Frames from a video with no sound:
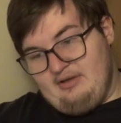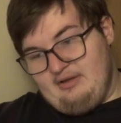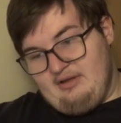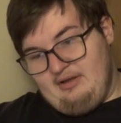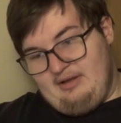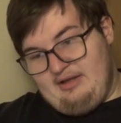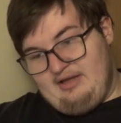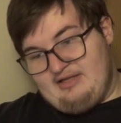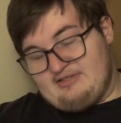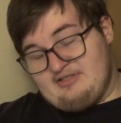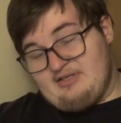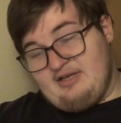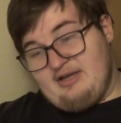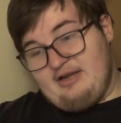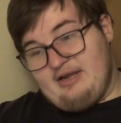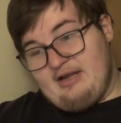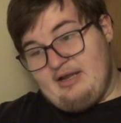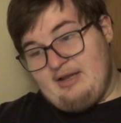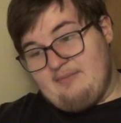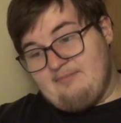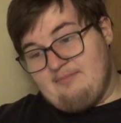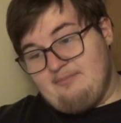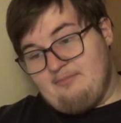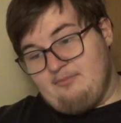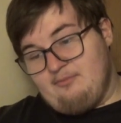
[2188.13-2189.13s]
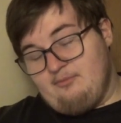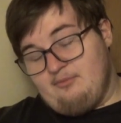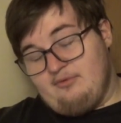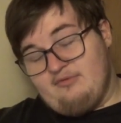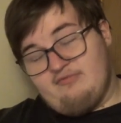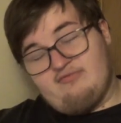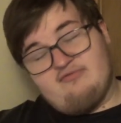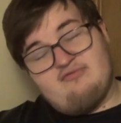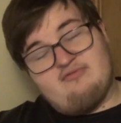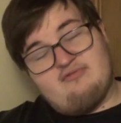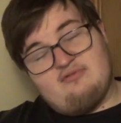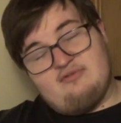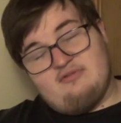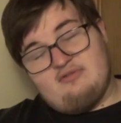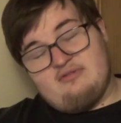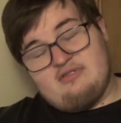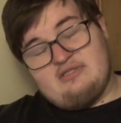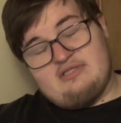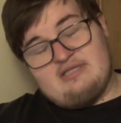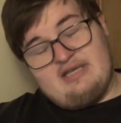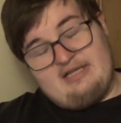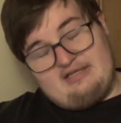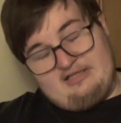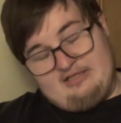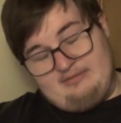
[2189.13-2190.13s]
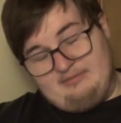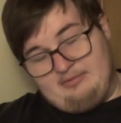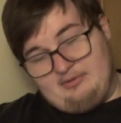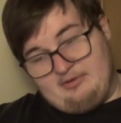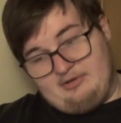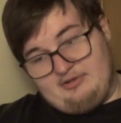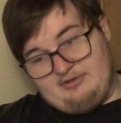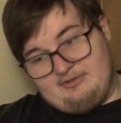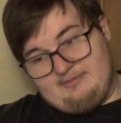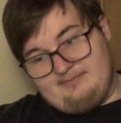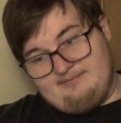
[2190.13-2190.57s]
As I am with Delibird.